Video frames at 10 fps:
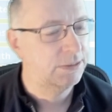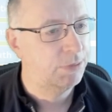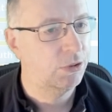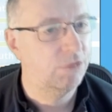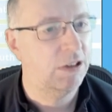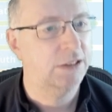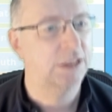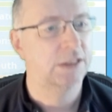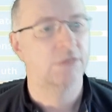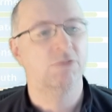support the right
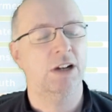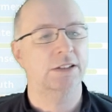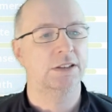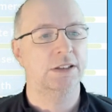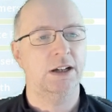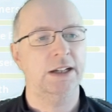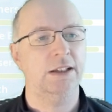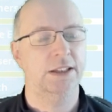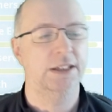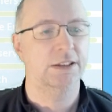to die.
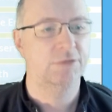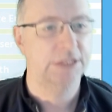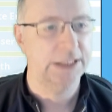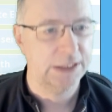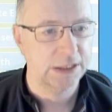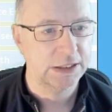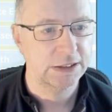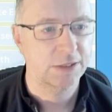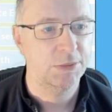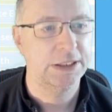I think it's
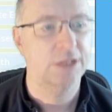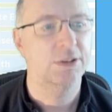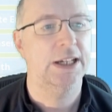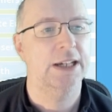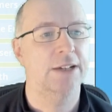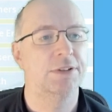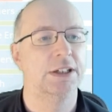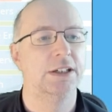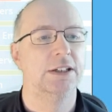ridiculous that we don't have